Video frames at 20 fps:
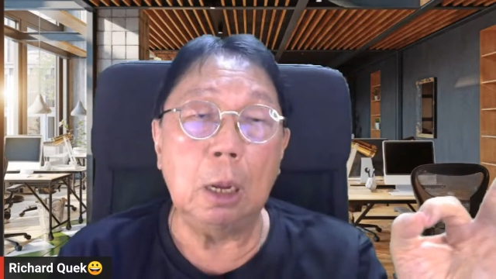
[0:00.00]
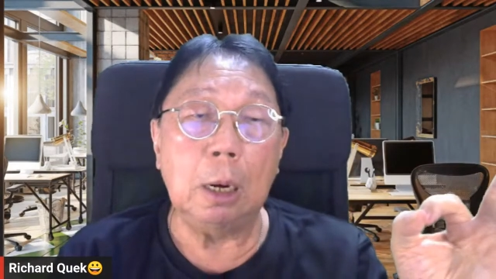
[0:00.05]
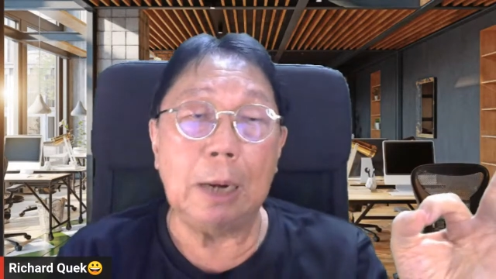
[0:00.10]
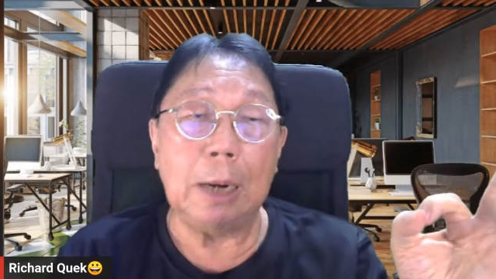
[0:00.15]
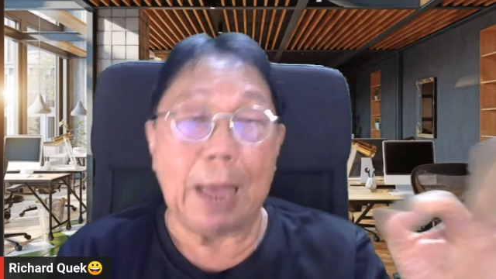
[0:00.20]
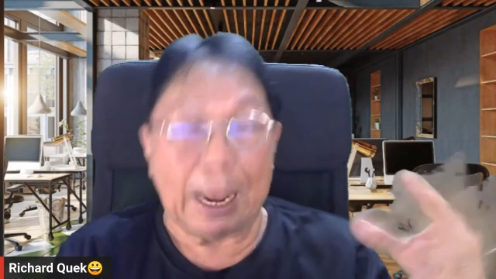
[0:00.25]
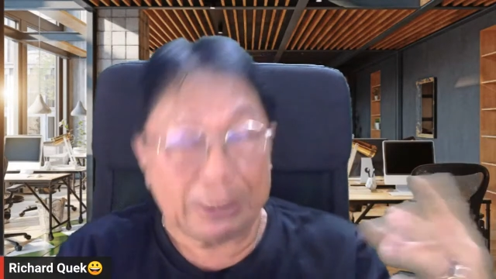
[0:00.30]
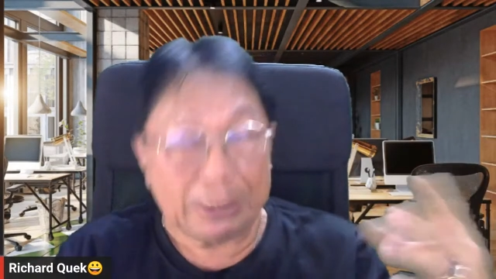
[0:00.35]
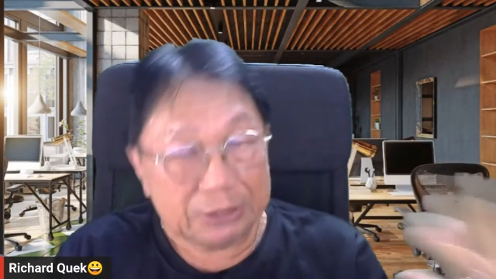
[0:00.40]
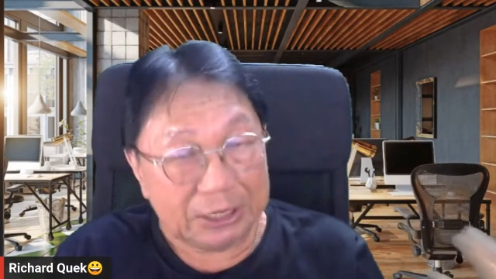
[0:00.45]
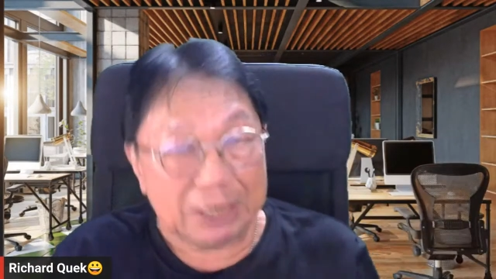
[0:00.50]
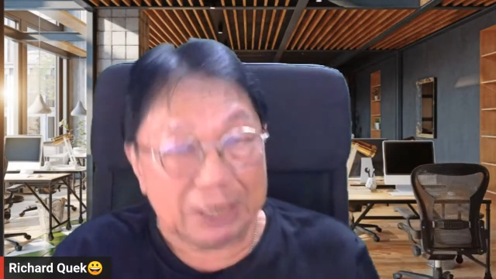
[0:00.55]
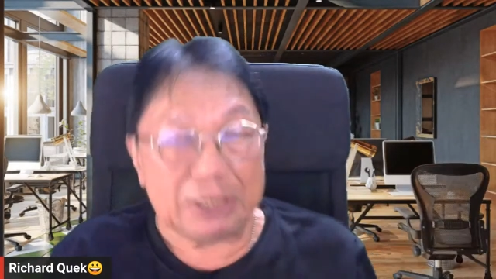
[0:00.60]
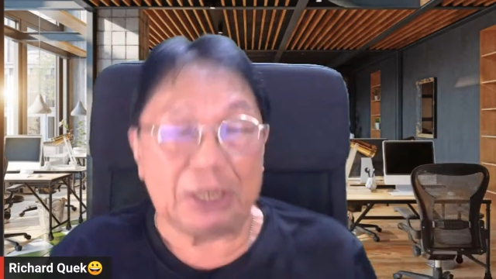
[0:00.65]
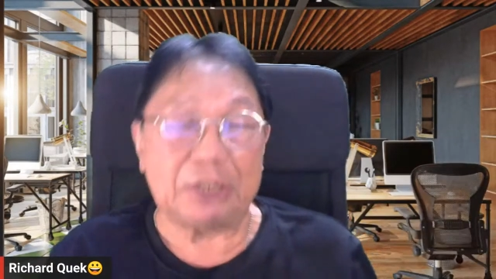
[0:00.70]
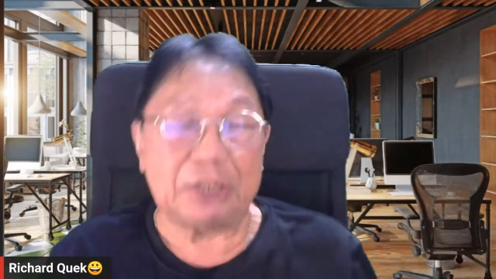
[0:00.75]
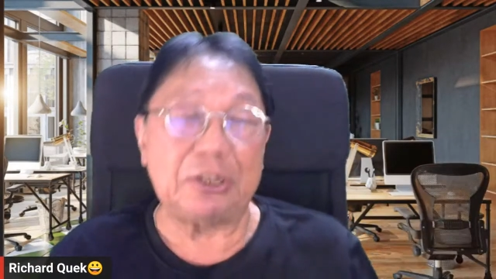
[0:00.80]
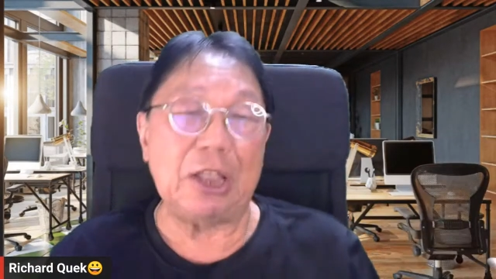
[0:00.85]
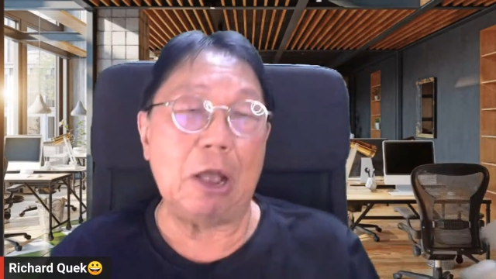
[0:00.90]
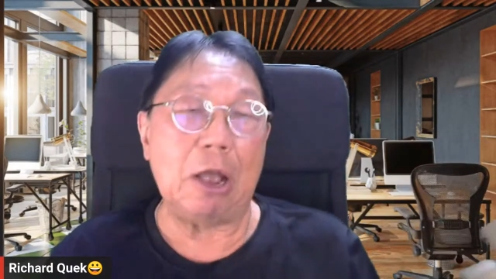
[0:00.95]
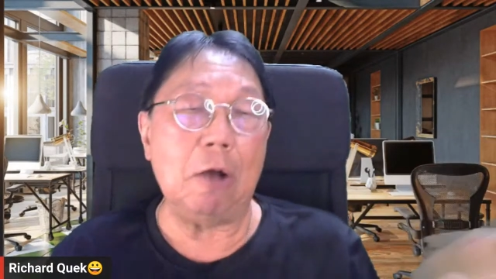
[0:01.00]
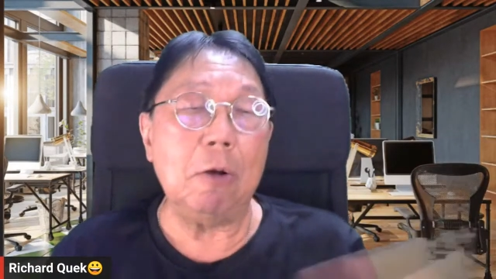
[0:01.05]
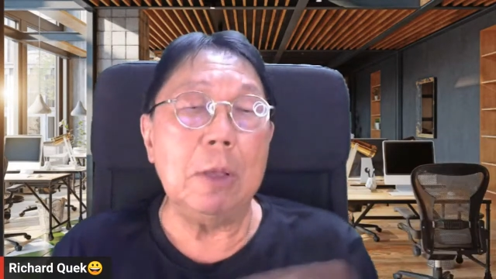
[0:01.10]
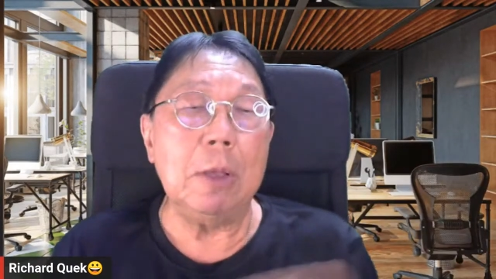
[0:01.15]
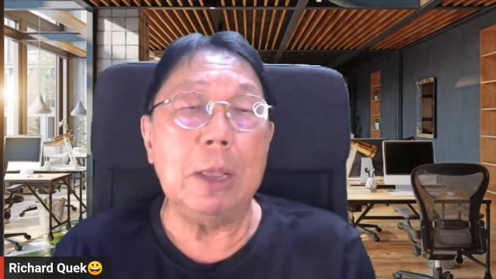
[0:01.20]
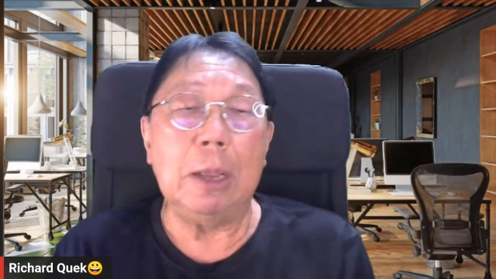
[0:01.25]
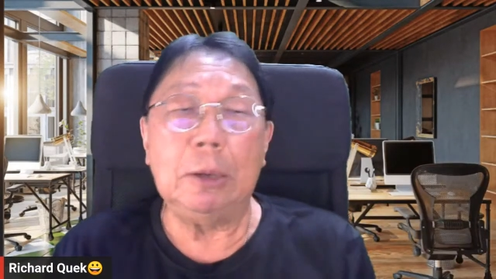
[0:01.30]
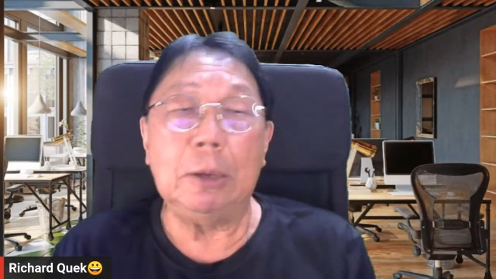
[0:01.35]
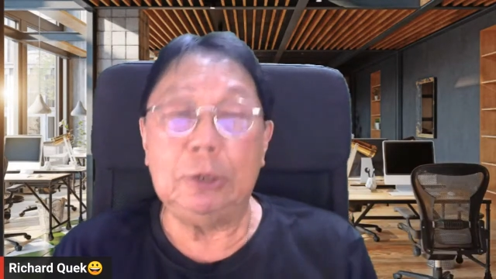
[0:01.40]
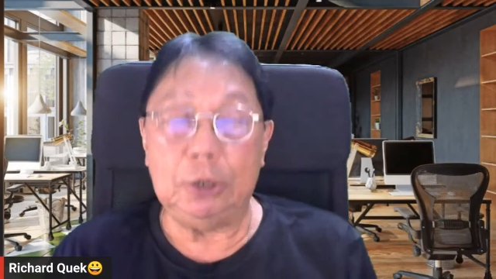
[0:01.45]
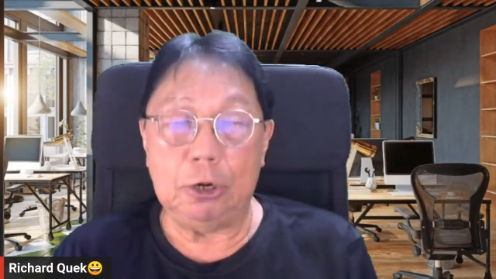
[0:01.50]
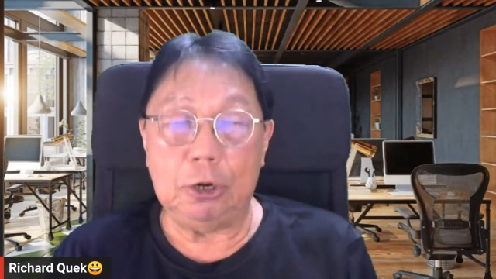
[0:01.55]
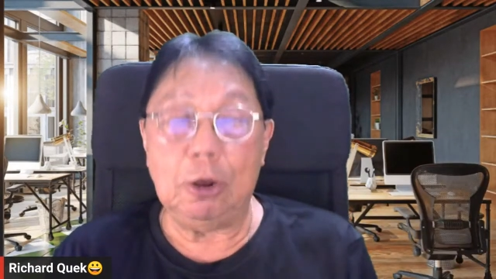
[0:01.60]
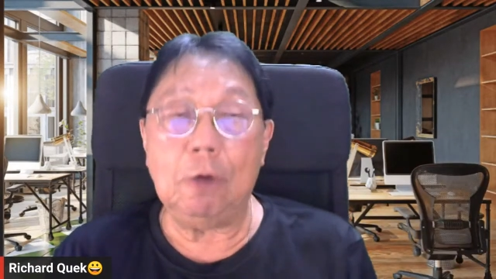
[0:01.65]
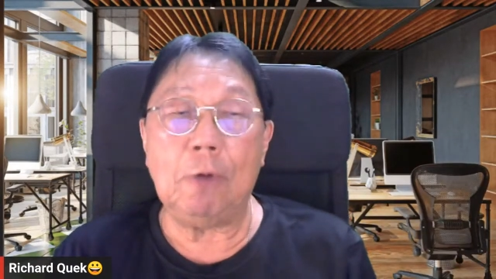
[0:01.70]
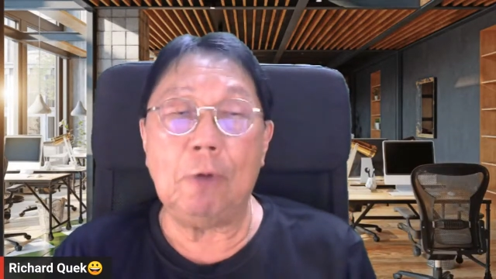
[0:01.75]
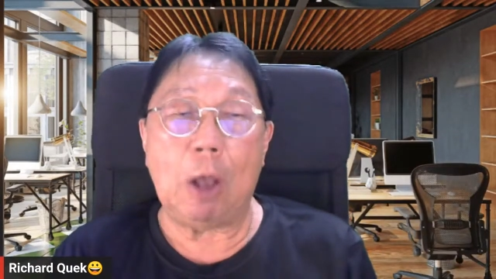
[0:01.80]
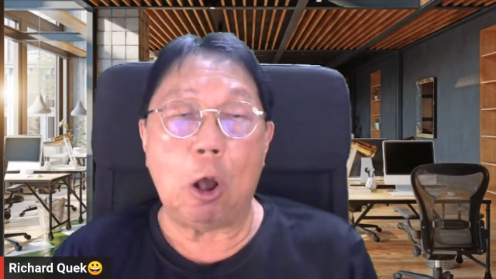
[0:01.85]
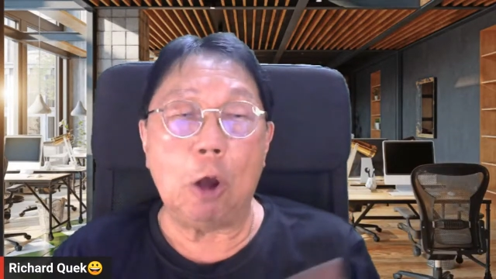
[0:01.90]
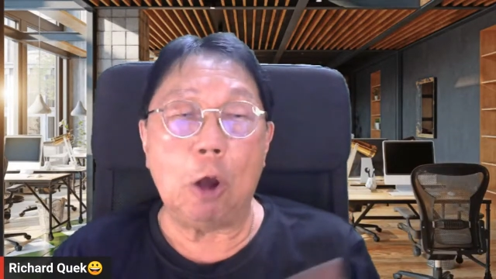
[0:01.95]
Like I said just now, you
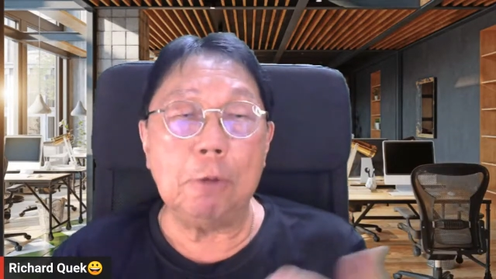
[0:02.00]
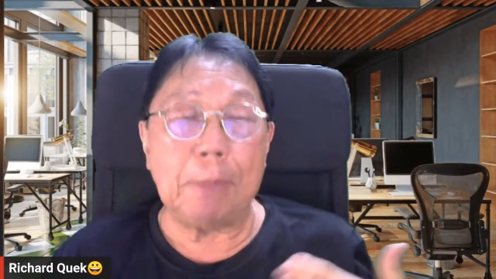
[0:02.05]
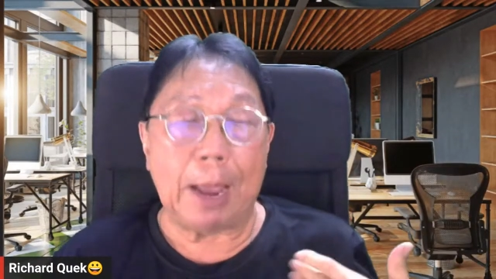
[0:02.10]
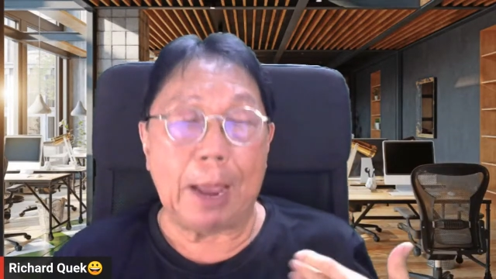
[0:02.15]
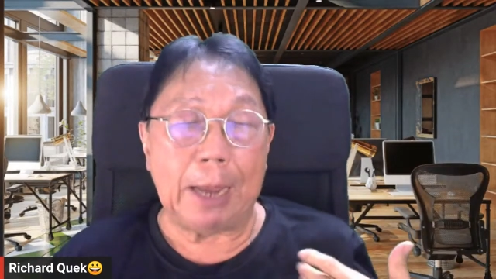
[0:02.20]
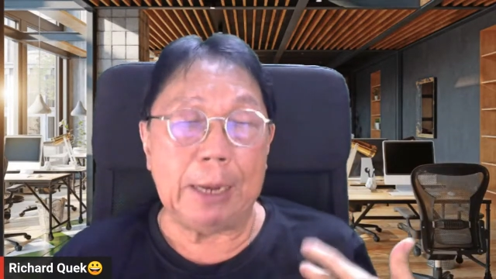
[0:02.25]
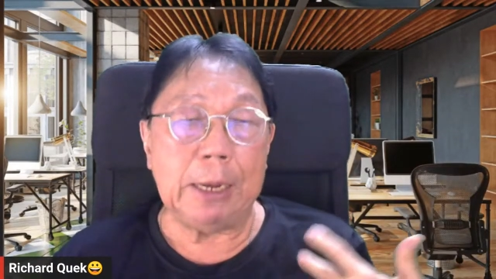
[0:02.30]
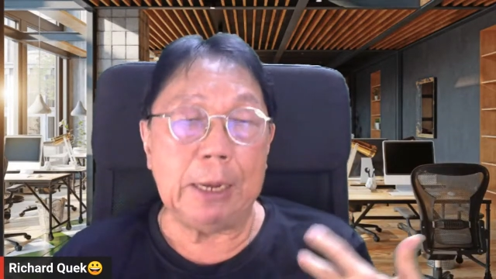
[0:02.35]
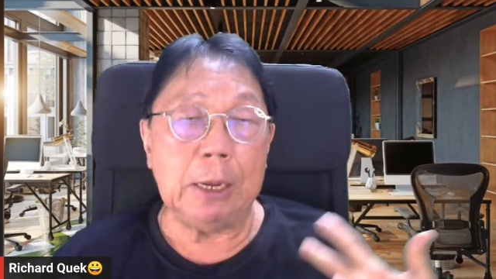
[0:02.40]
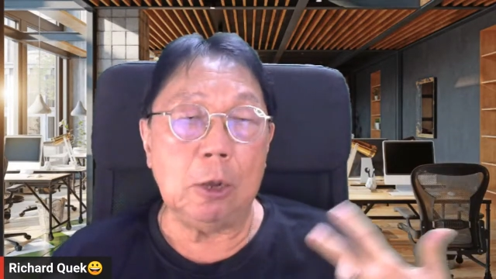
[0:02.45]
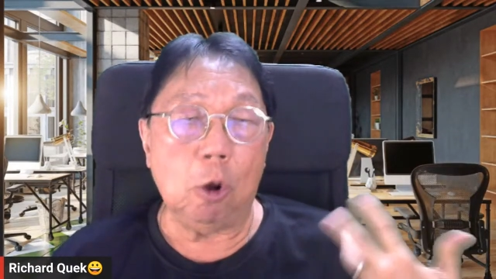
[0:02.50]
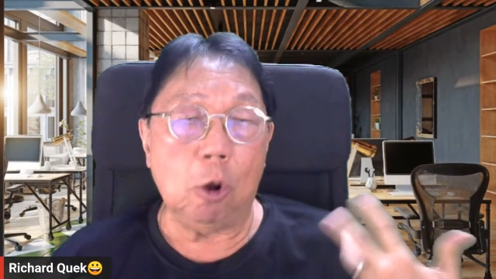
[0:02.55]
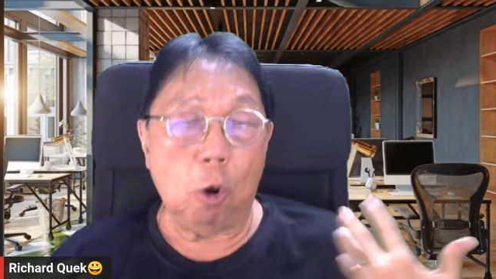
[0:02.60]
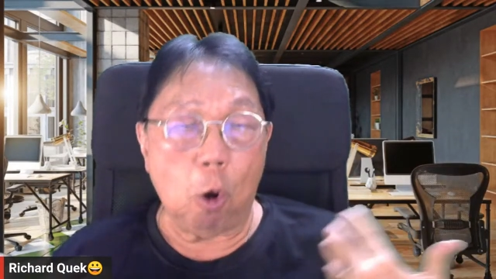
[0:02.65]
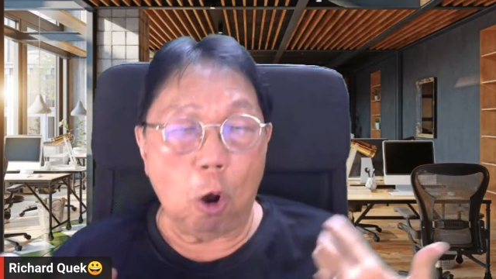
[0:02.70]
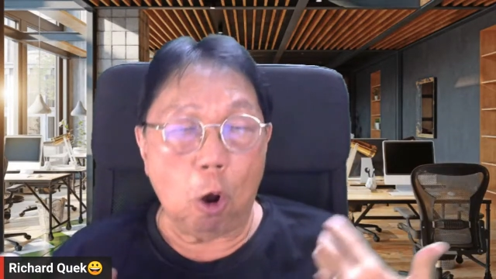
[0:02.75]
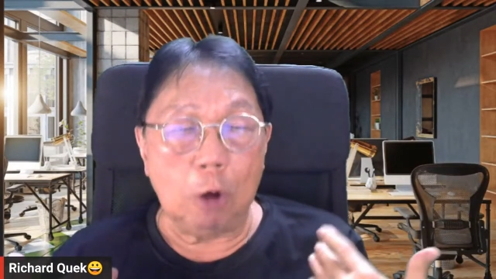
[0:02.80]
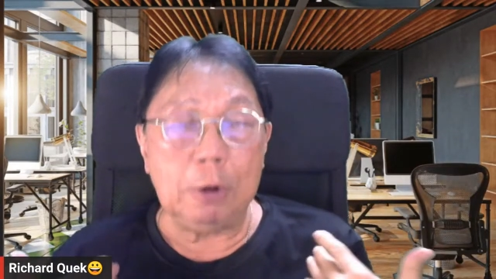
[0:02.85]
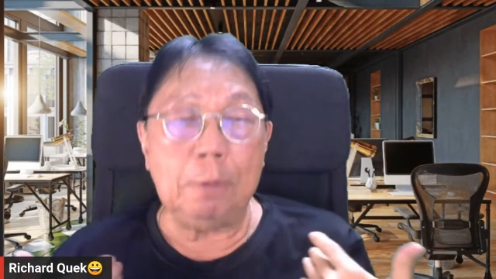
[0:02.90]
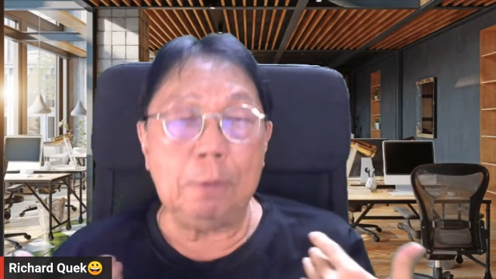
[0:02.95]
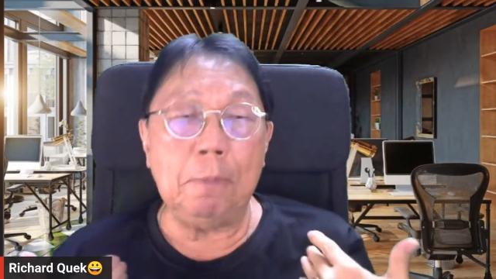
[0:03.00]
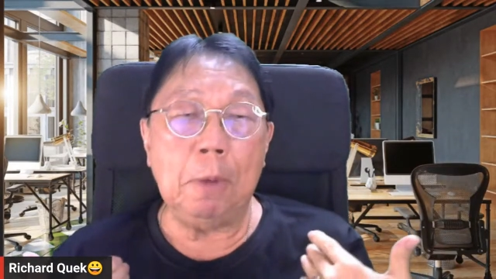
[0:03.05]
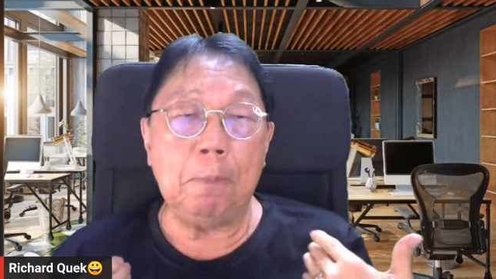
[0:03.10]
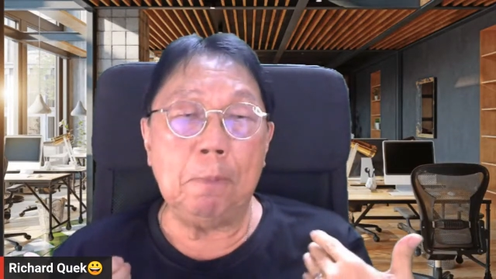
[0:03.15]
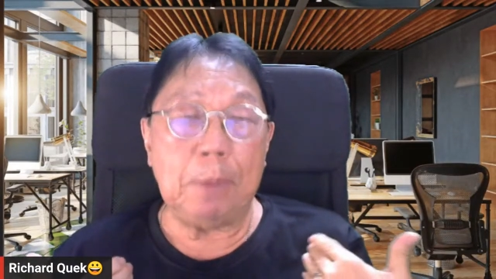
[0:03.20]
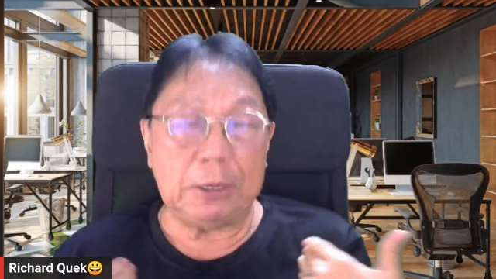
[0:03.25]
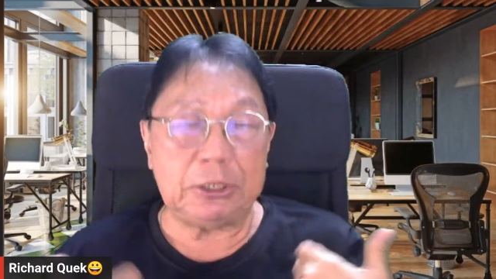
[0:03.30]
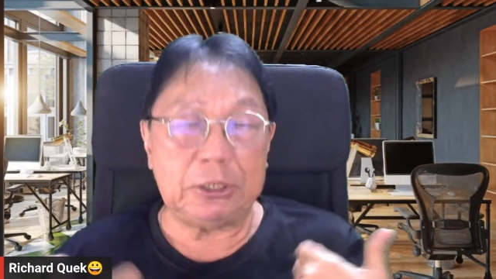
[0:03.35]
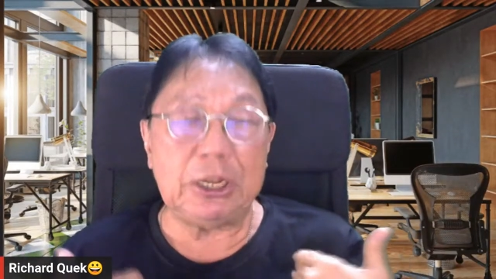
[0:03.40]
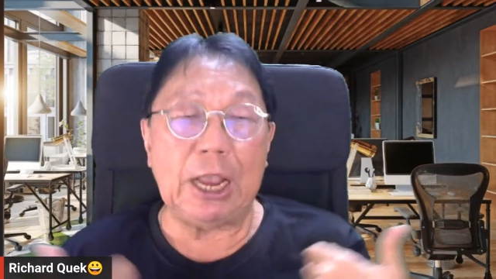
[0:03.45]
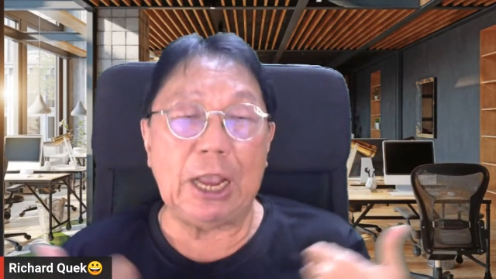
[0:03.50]
know, on my own personal